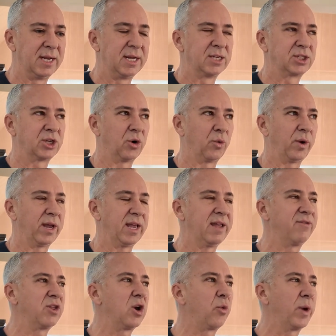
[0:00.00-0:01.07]
So
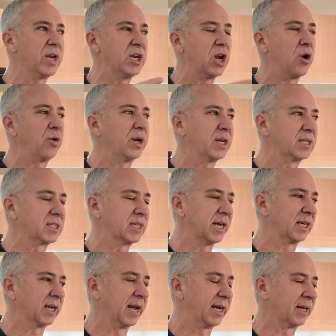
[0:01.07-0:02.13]
even though we notice
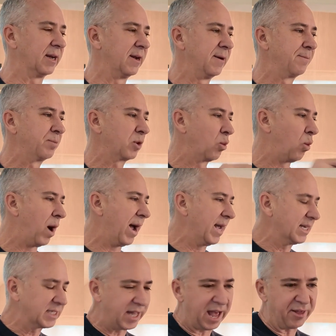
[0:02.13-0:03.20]
that, like, why
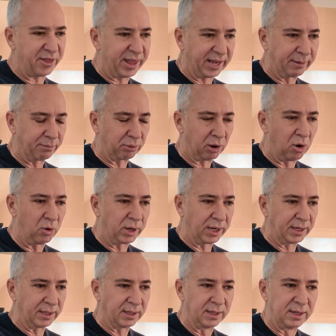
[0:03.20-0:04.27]
is that thing
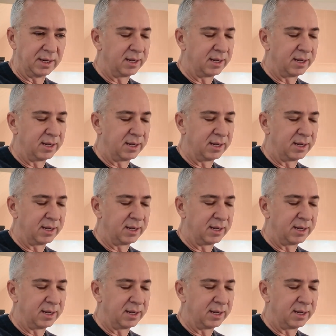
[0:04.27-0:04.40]
broken?